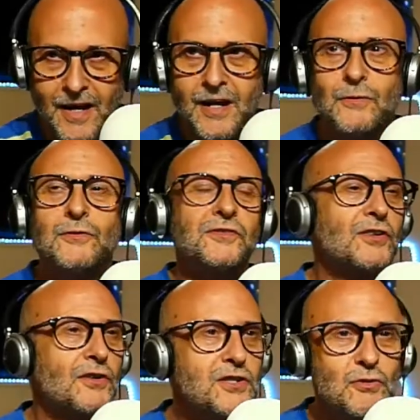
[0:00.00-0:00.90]
We've also
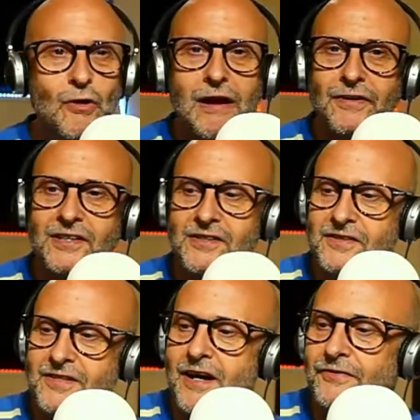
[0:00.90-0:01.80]
got new graphics and
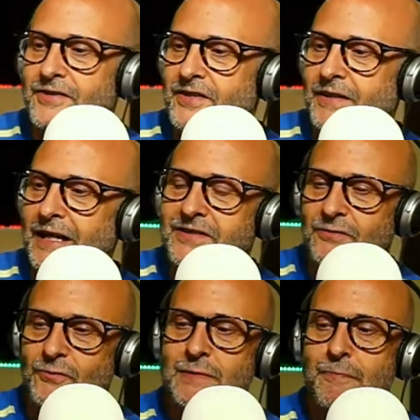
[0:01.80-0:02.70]
stuff because I had to
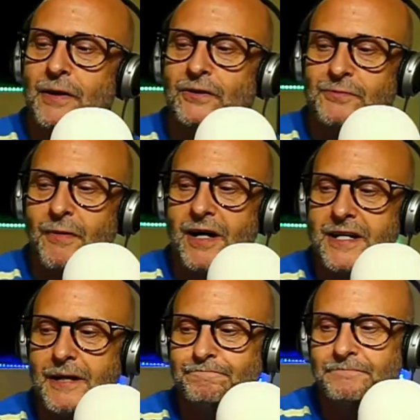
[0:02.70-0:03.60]
rebuild my